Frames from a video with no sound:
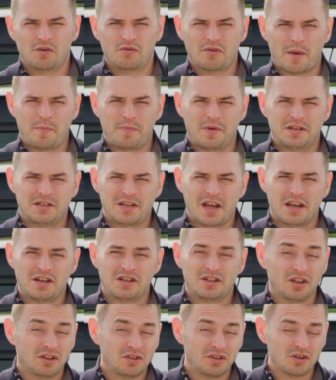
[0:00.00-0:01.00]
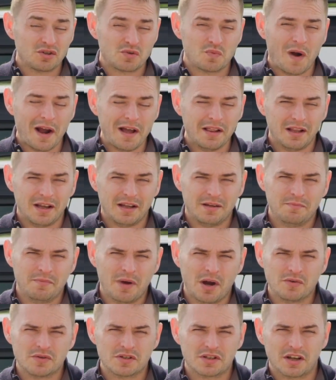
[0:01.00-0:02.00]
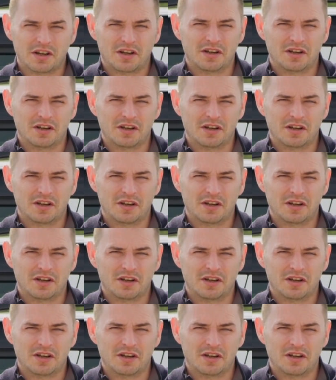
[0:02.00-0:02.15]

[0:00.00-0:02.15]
reputation and does well in most